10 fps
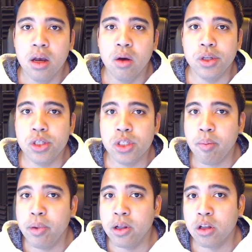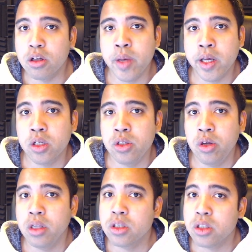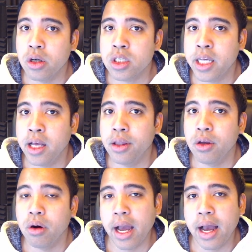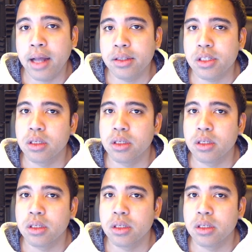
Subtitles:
Once you start building those pixels, you can start scaling your ads.